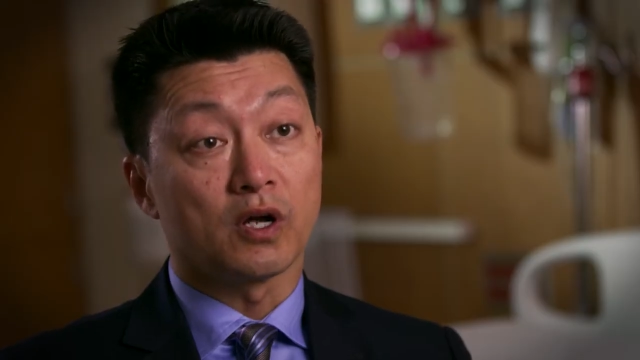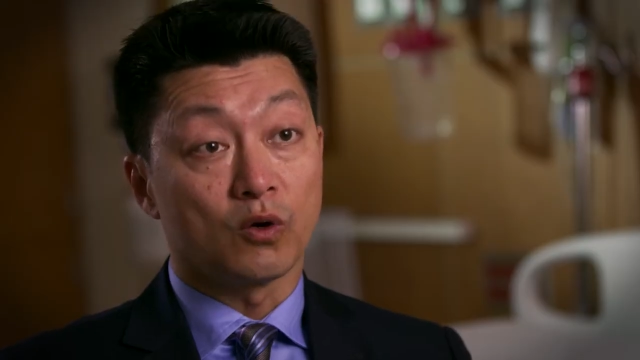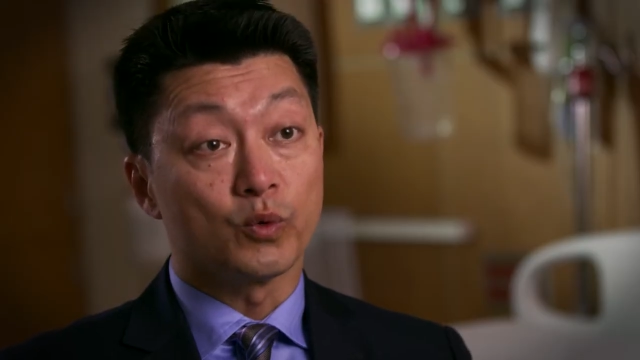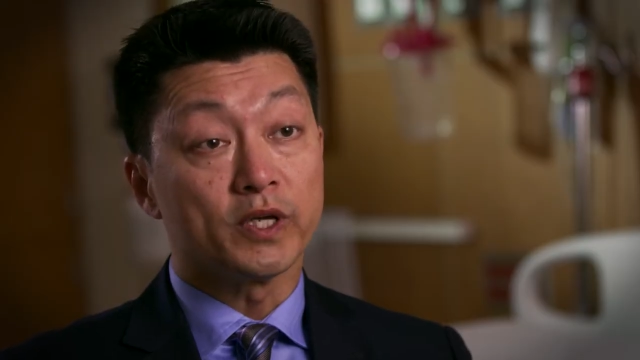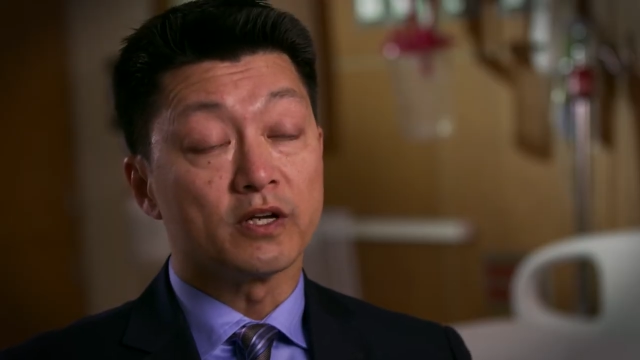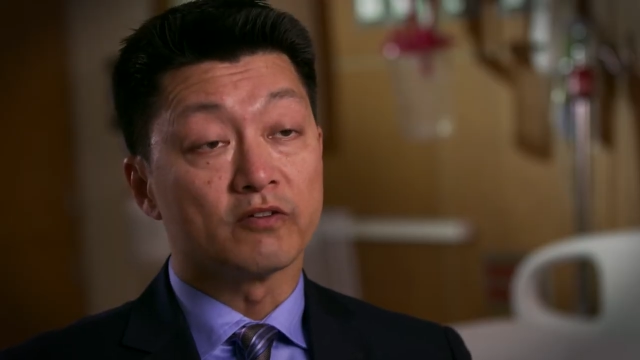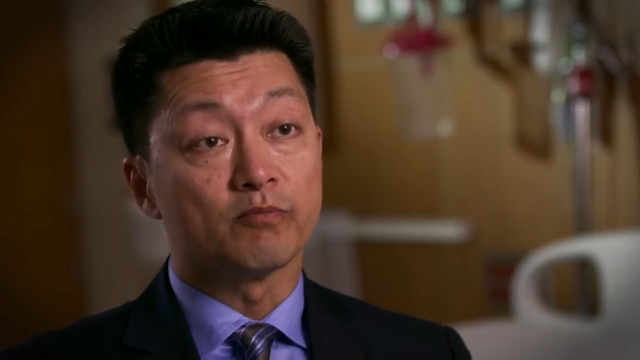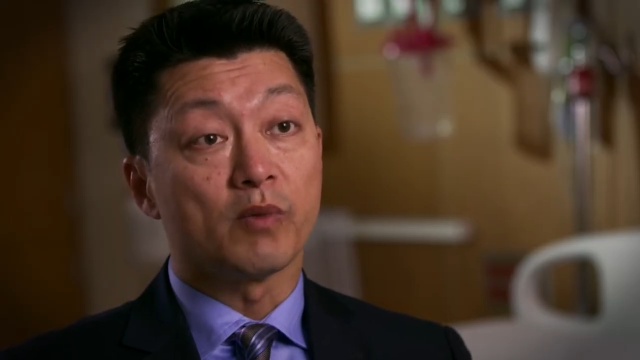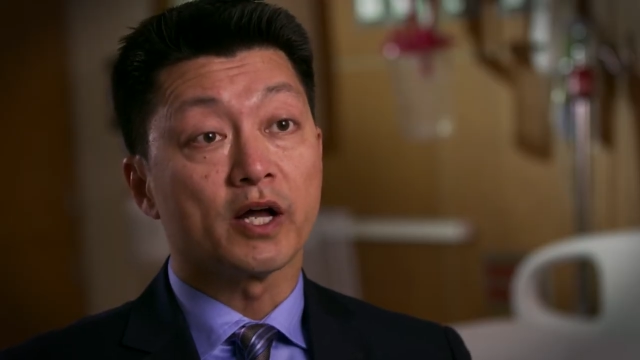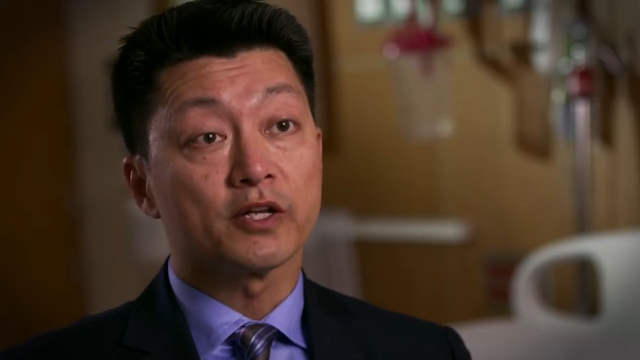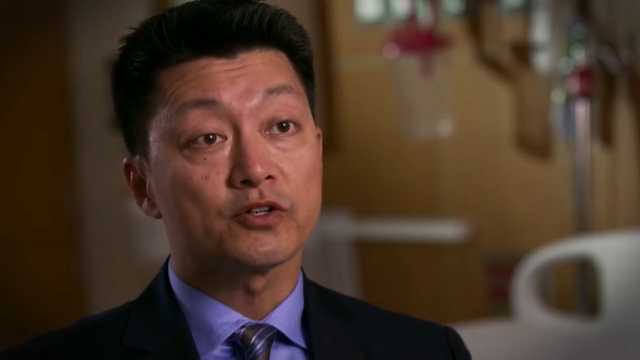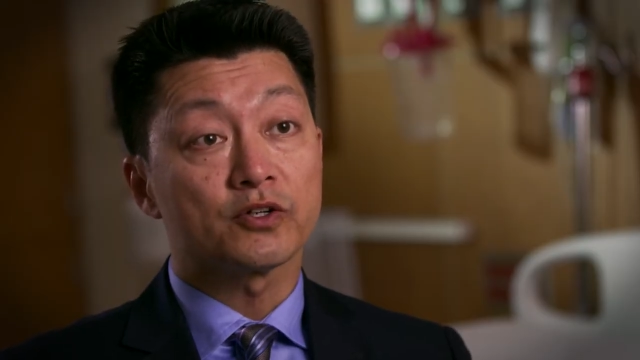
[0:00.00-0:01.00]
a week of
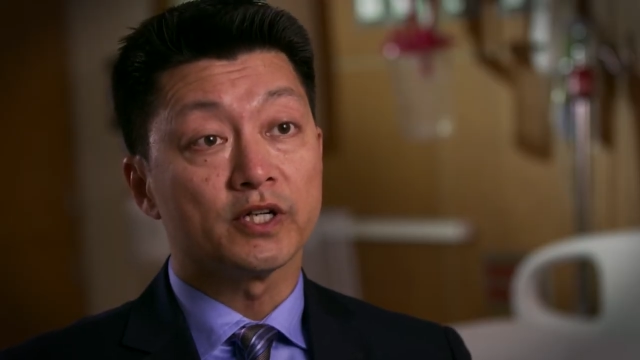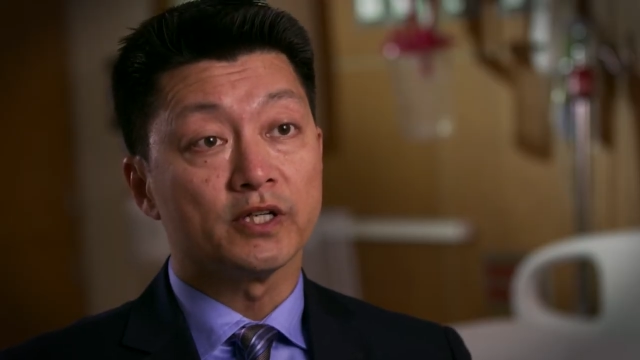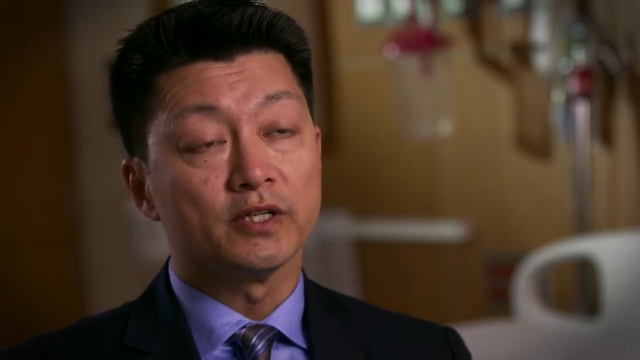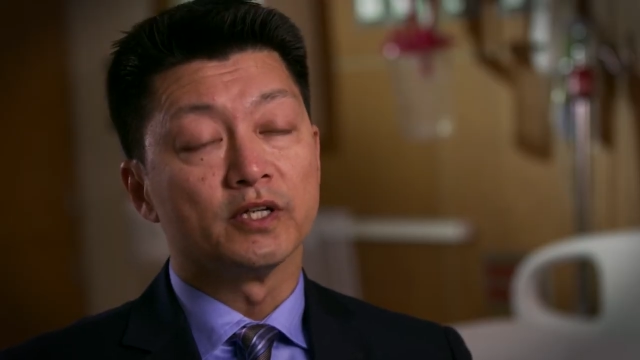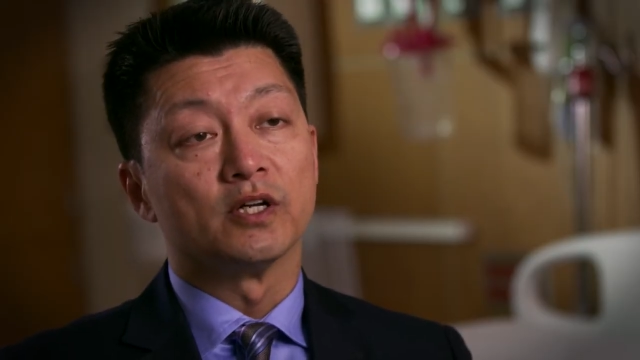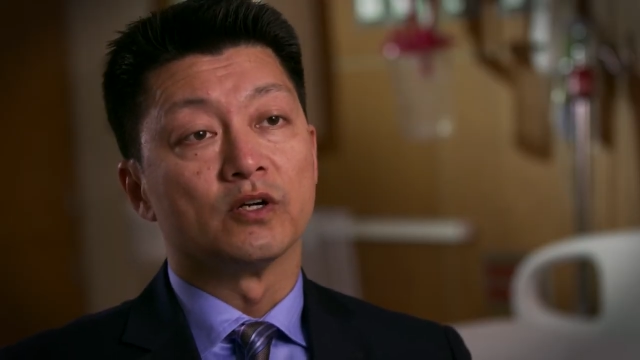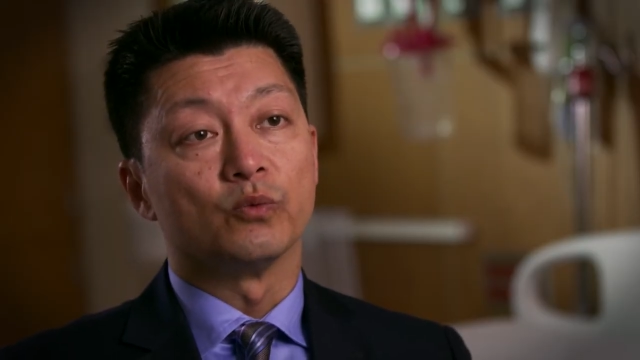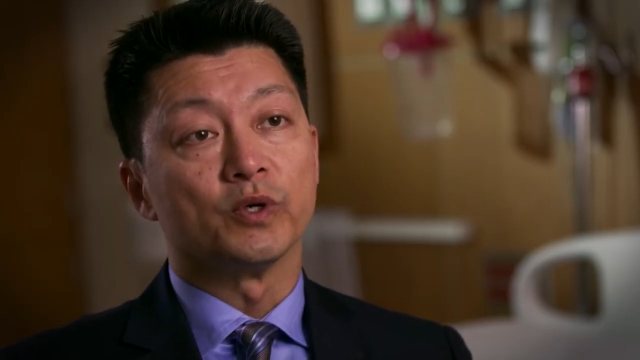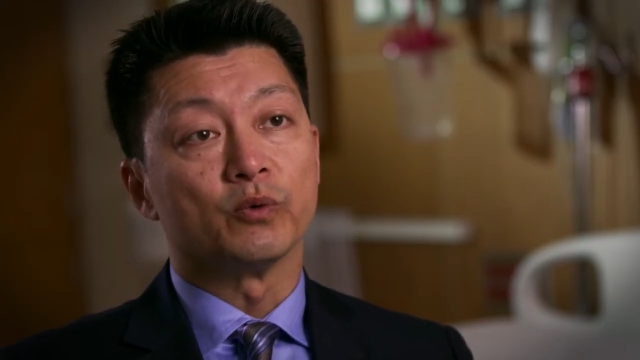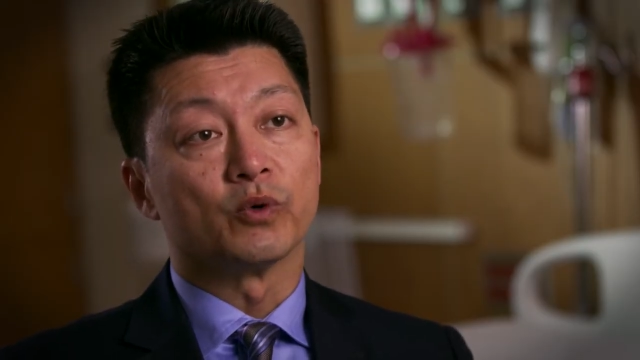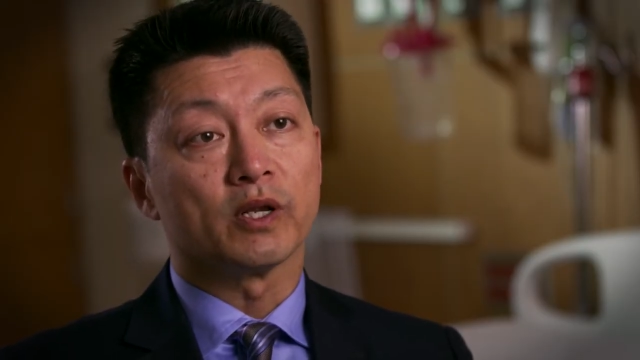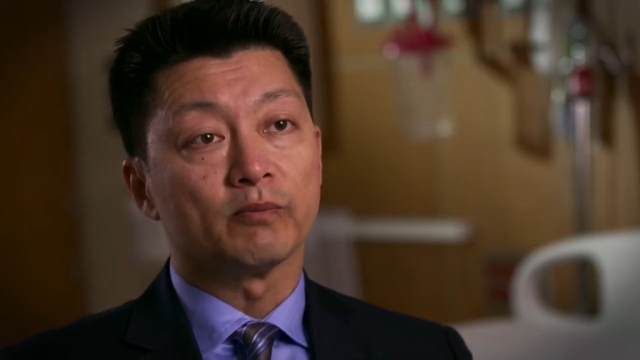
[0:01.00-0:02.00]
monitoring, we
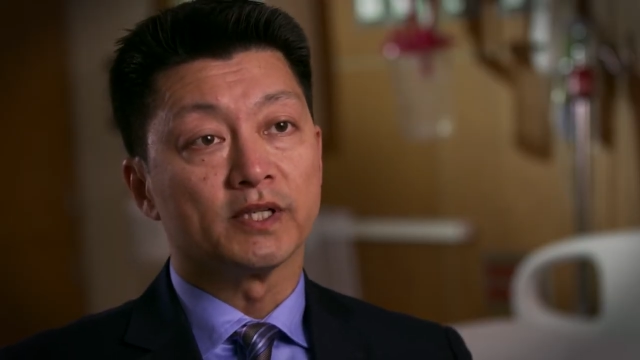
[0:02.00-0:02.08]
were able